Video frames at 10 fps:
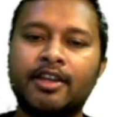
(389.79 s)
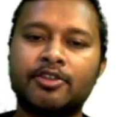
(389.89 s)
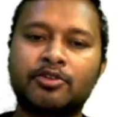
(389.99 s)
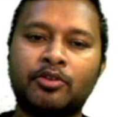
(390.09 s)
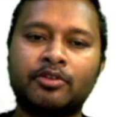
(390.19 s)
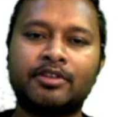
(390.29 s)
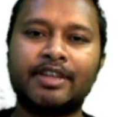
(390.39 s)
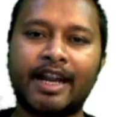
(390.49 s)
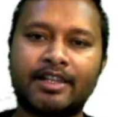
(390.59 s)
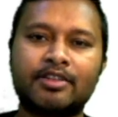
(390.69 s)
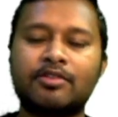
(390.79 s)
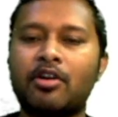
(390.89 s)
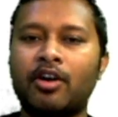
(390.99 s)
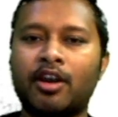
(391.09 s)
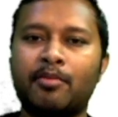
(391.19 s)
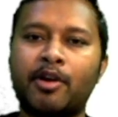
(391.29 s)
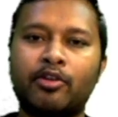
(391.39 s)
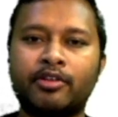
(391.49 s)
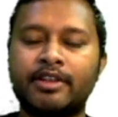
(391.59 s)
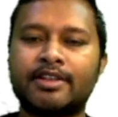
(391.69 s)
So that's all
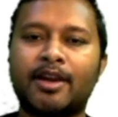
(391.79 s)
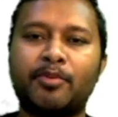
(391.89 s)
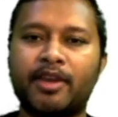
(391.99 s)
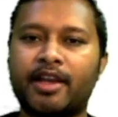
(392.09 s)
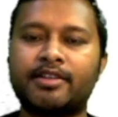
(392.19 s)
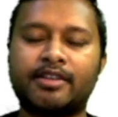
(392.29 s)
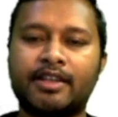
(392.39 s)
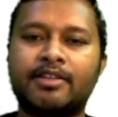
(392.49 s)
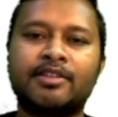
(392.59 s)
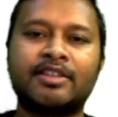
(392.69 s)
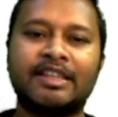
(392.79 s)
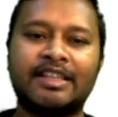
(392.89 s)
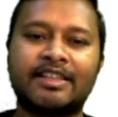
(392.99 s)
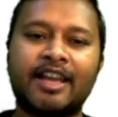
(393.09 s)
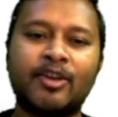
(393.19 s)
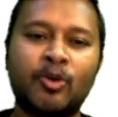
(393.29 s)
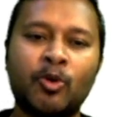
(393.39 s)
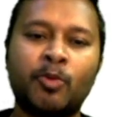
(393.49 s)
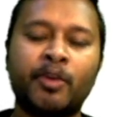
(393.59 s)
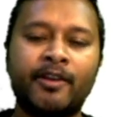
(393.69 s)
about this Abhyaas test series. I
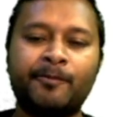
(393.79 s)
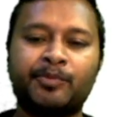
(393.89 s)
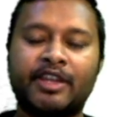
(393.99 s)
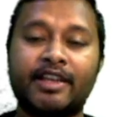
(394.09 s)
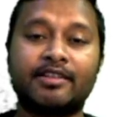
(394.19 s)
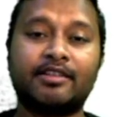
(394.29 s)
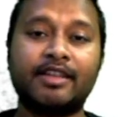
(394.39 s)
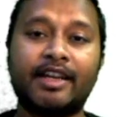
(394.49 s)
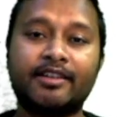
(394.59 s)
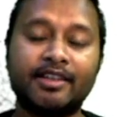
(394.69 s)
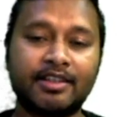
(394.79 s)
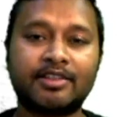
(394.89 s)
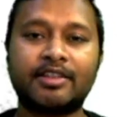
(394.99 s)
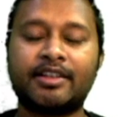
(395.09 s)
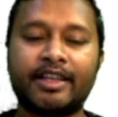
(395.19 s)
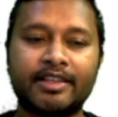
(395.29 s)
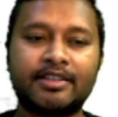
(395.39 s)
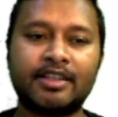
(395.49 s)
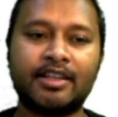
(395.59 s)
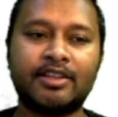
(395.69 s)
hope that this test
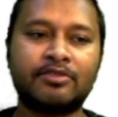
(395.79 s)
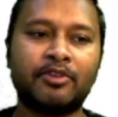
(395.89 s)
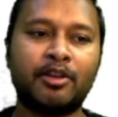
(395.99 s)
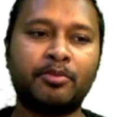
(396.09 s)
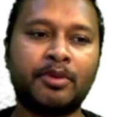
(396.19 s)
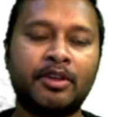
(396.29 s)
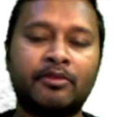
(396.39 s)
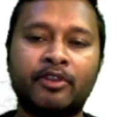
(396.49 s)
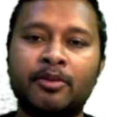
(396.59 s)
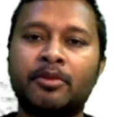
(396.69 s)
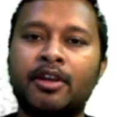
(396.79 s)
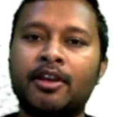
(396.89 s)
series will